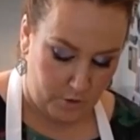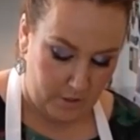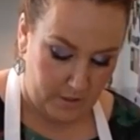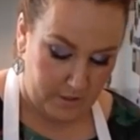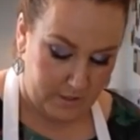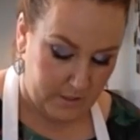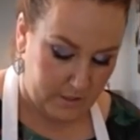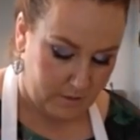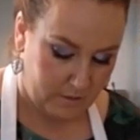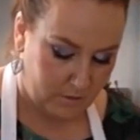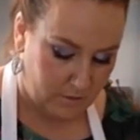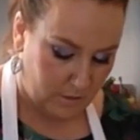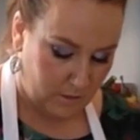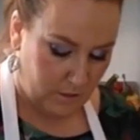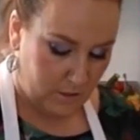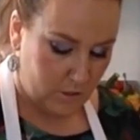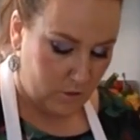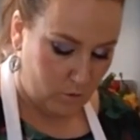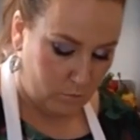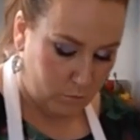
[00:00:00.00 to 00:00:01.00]
you guys.
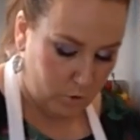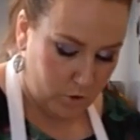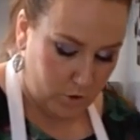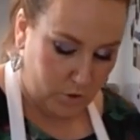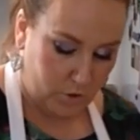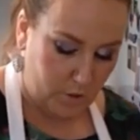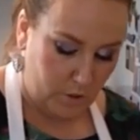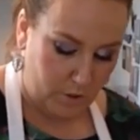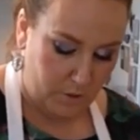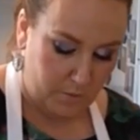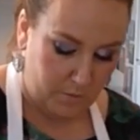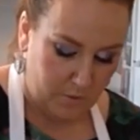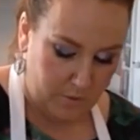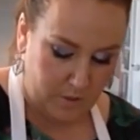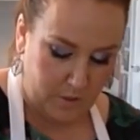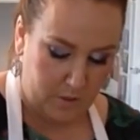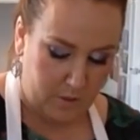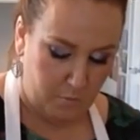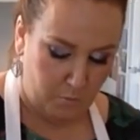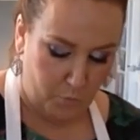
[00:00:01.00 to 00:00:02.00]
So I'm just going to
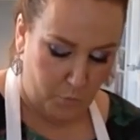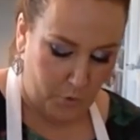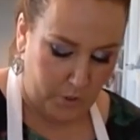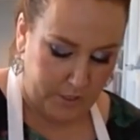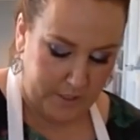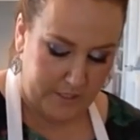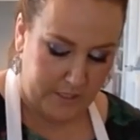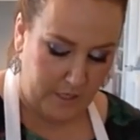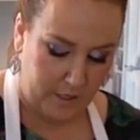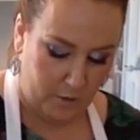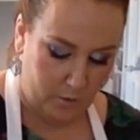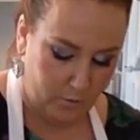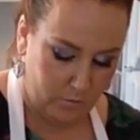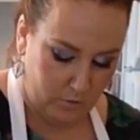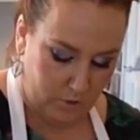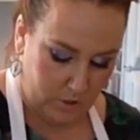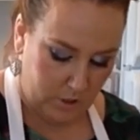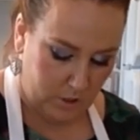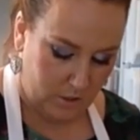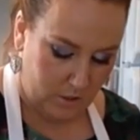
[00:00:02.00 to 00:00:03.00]
press
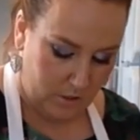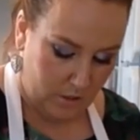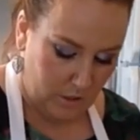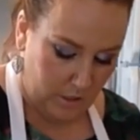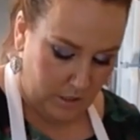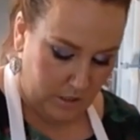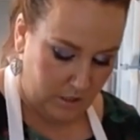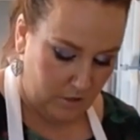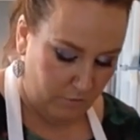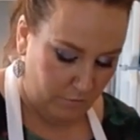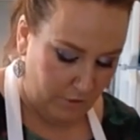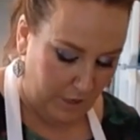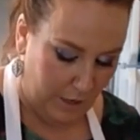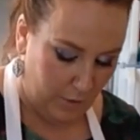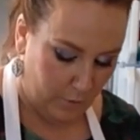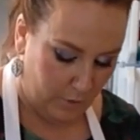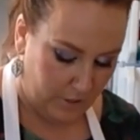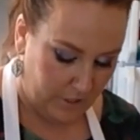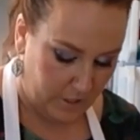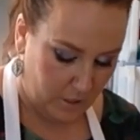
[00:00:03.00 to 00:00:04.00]
out the
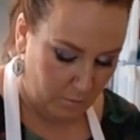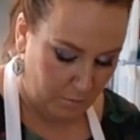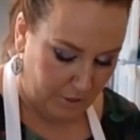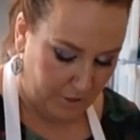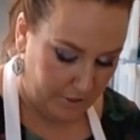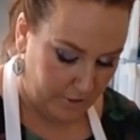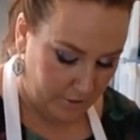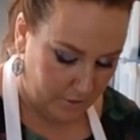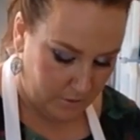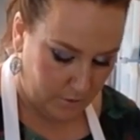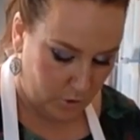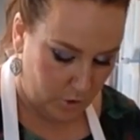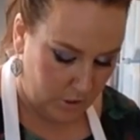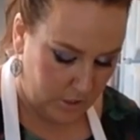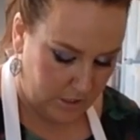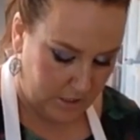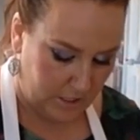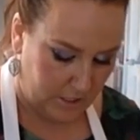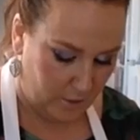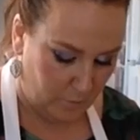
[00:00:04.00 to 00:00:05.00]
flour and the butter
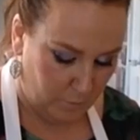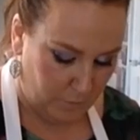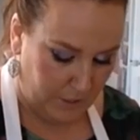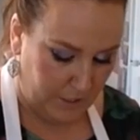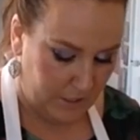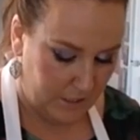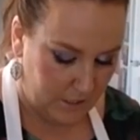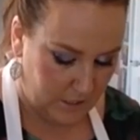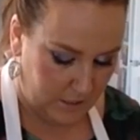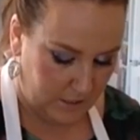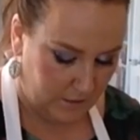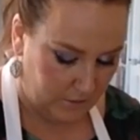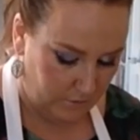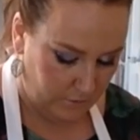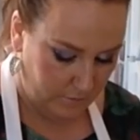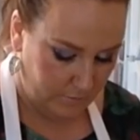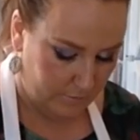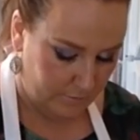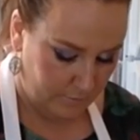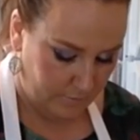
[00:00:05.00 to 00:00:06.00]
just to get a base here.